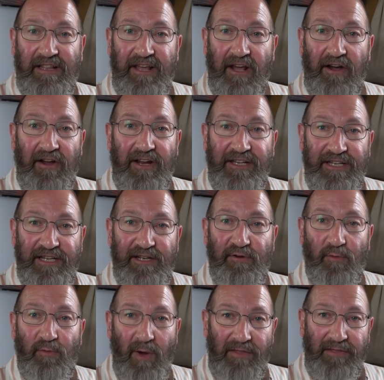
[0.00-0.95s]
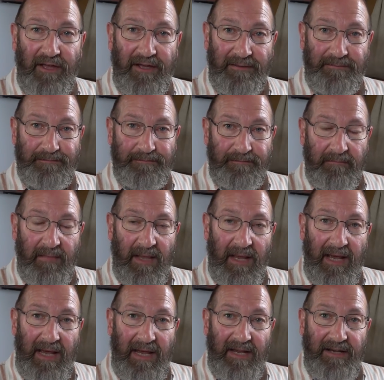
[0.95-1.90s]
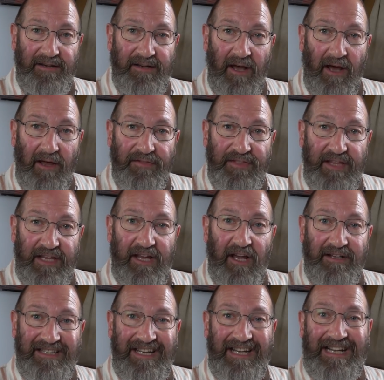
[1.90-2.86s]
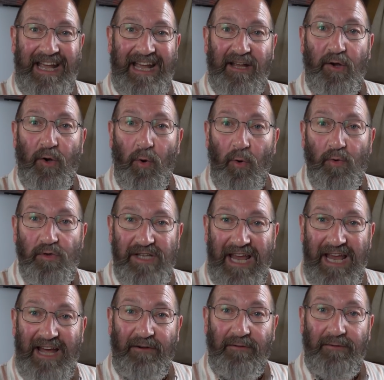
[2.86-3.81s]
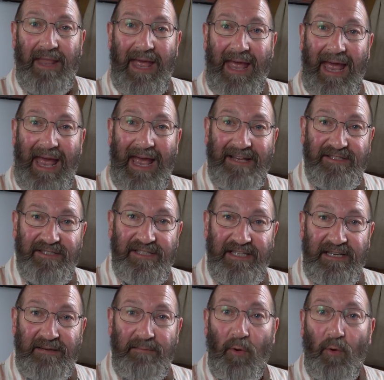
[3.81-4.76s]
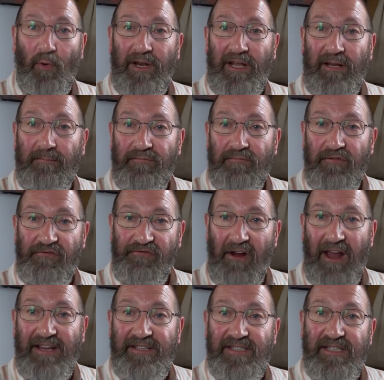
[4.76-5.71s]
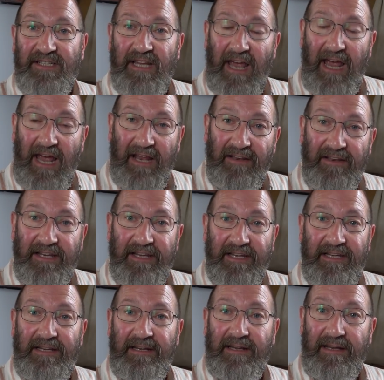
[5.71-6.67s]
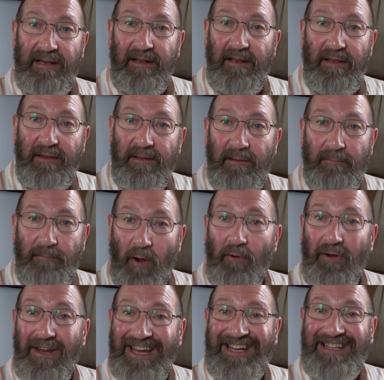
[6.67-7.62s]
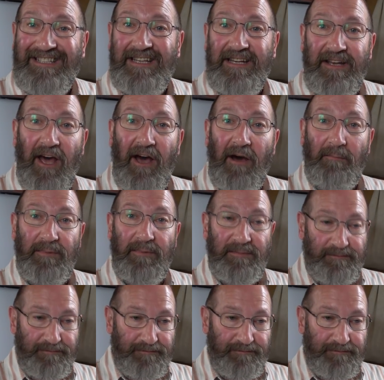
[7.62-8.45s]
the ideal weather, and I think I did get caught out as the morning progressed and the boat heated up.